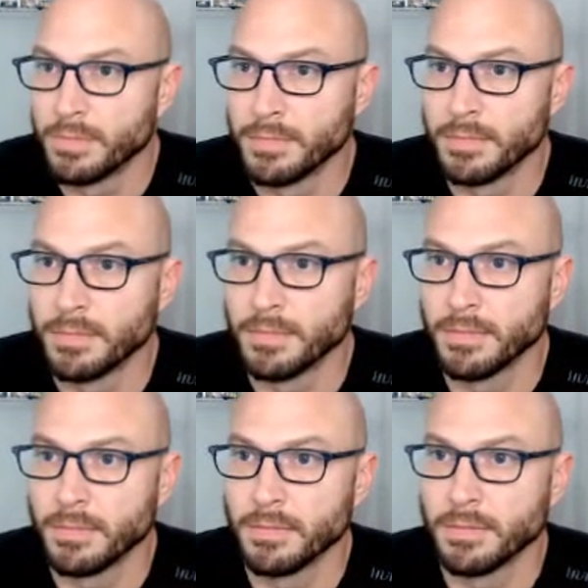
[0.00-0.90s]

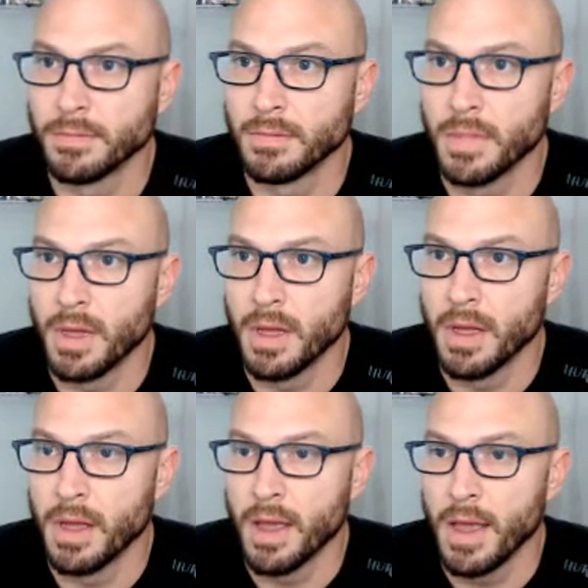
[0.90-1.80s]

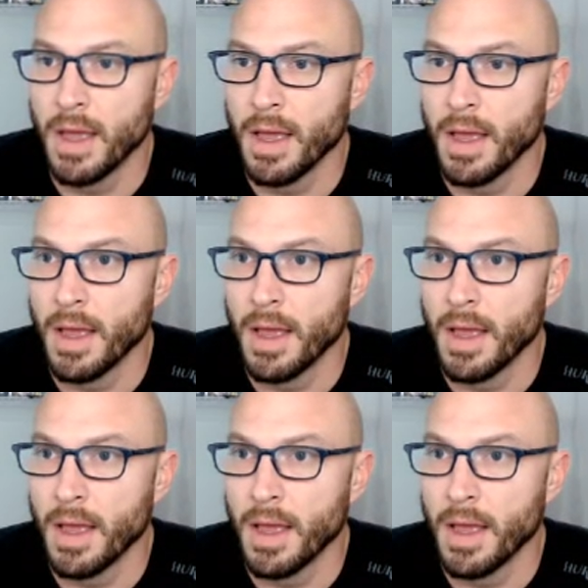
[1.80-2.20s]
(silence)